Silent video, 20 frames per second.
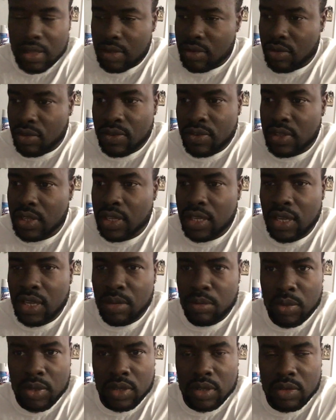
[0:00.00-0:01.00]
Just
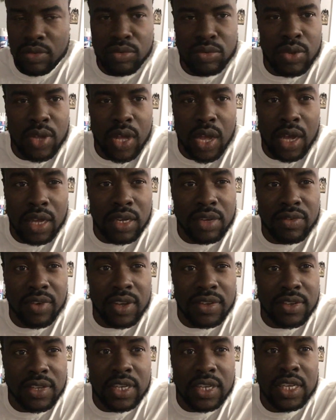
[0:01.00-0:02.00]
name it. New York
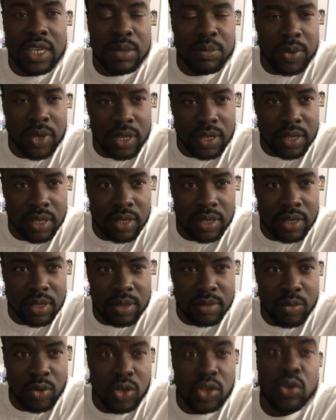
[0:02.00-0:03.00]
never sleep yet.
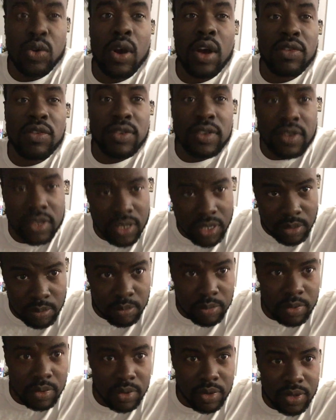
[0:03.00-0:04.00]
But you have to
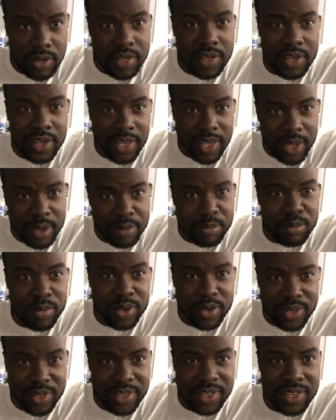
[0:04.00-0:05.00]
sleep. You can't
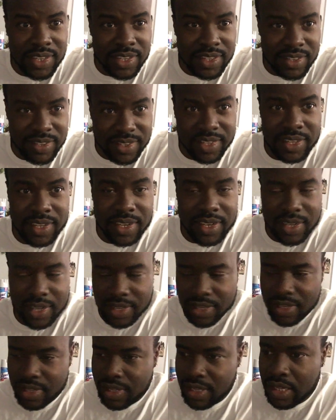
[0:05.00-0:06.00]
blood cleats stay there.
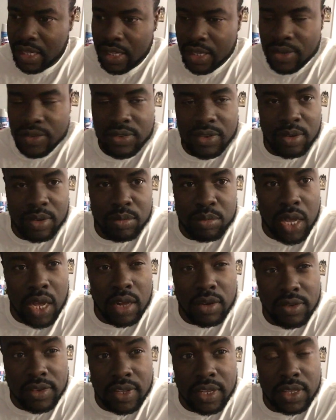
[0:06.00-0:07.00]
So me
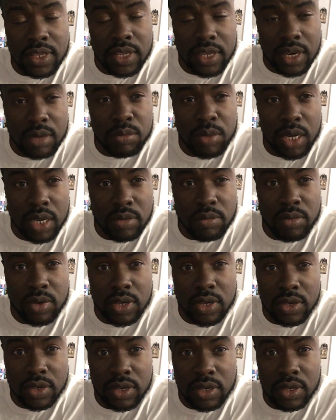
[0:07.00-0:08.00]
always I tell a man,
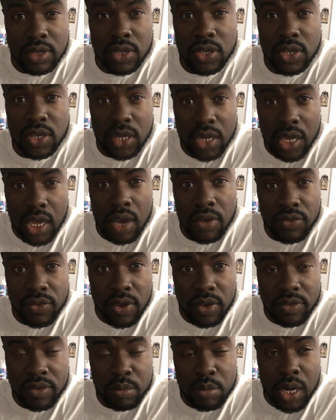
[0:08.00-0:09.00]
Bridging, it there for
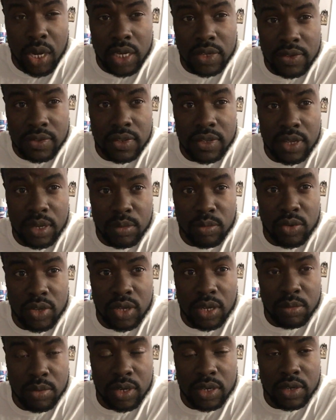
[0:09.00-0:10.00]
everybody see him with
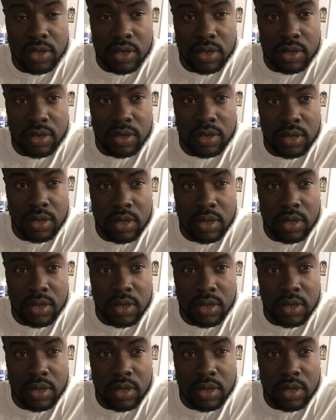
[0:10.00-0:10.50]
your Bridging.